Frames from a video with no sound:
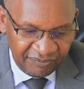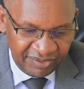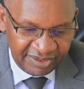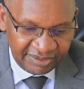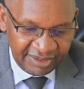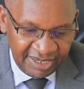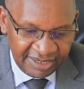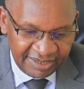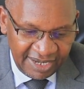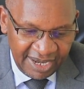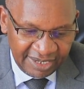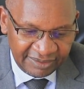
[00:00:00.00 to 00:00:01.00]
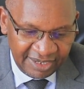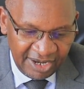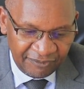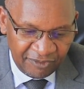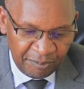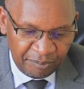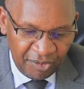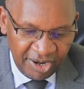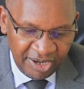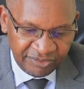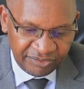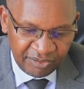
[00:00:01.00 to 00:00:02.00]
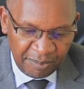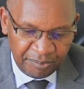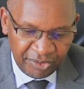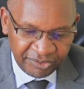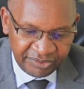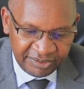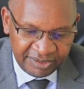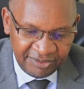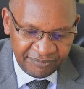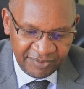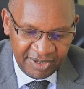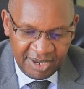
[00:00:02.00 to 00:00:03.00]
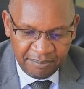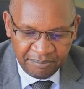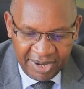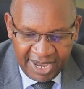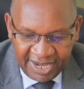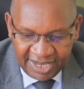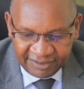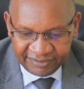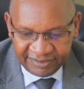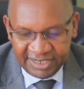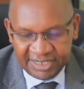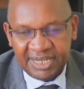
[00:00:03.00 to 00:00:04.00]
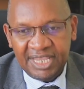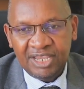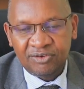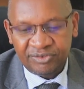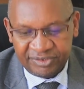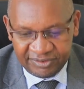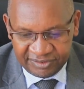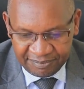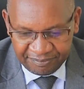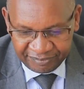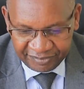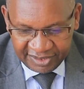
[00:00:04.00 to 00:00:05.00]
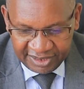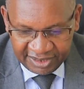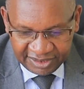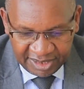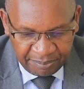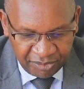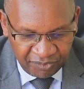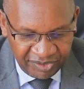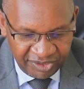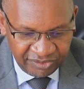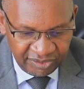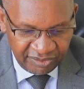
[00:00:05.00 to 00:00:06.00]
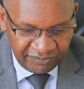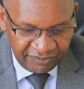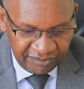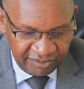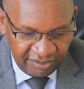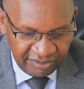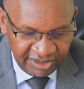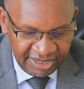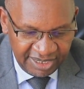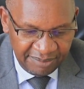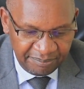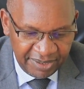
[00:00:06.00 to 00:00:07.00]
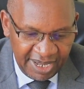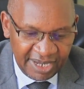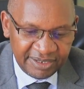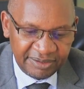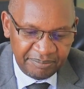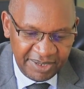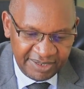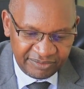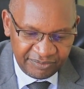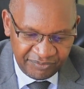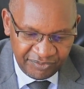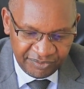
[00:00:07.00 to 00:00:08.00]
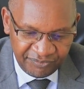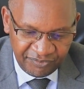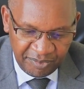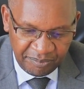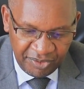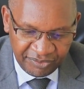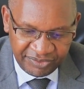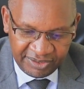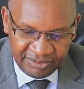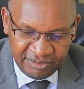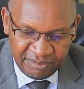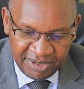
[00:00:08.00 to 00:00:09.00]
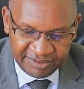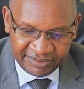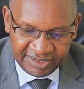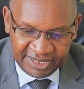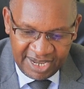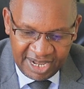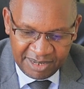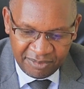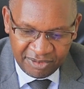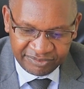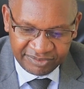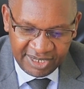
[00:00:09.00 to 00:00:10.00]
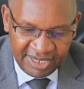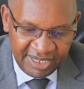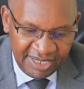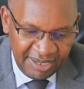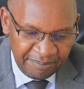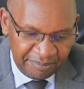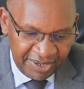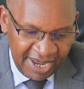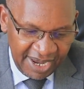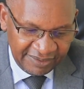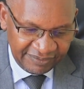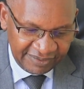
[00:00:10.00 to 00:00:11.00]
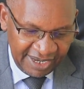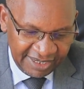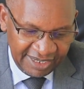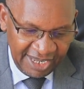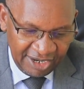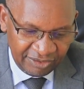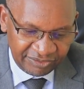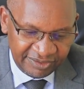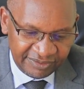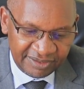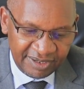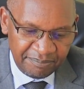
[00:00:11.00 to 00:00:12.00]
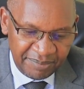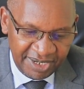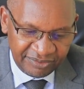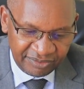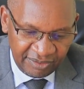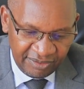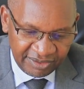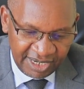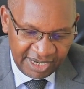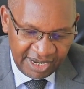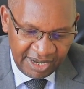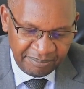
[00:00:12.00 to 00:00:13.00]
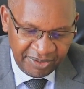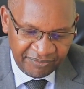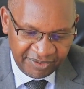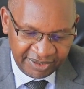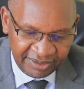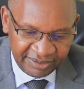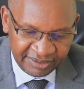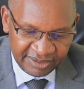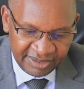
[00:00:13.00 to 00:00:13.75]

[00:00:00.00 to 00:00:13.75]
Vegetarian diet therefore points to a positive balance in the ecosystem. The provision of only plant-based food for both humans and animals implies an ecosystem based on herbivory.